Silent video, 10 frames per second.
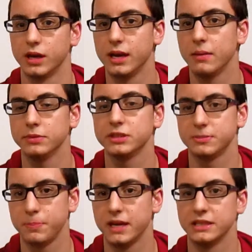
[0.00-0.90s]
unable to
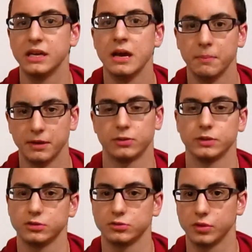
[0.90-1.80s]
space my
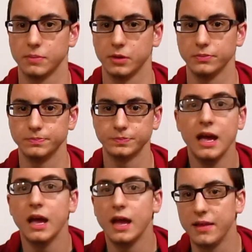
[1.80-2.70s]
Torrential Tribute.
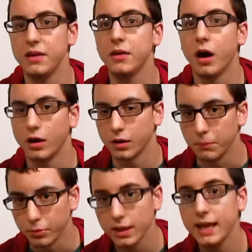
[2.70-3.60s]
In
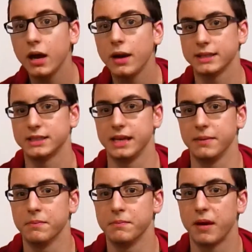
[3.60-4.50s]
complete
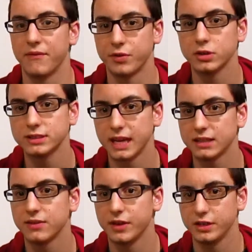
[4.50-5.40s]
honesty, my first
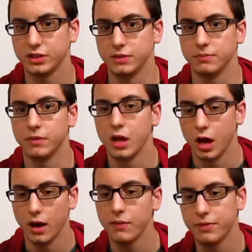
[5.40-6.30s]
activation
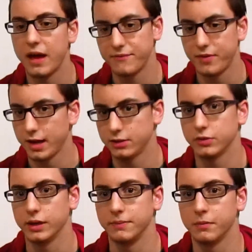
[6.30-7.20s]
of that
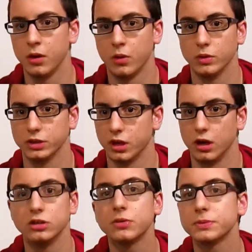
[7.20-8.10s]
factory was
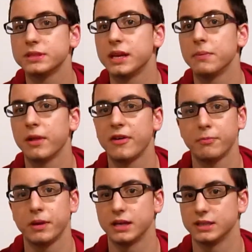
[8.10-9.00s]
100% a
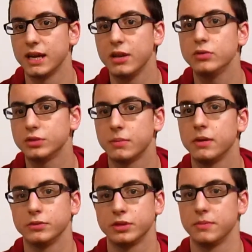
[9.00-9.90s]
bluff because I knew
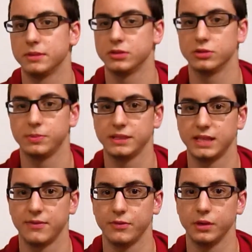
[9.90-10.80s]
somebody was going to Mystical Space
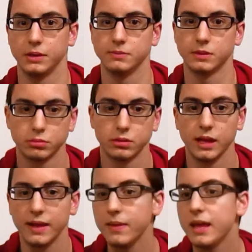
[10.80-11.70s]
Typhoon
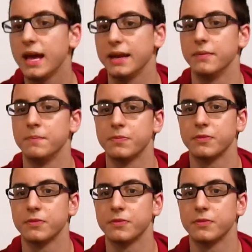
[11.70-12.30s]
it. In the end,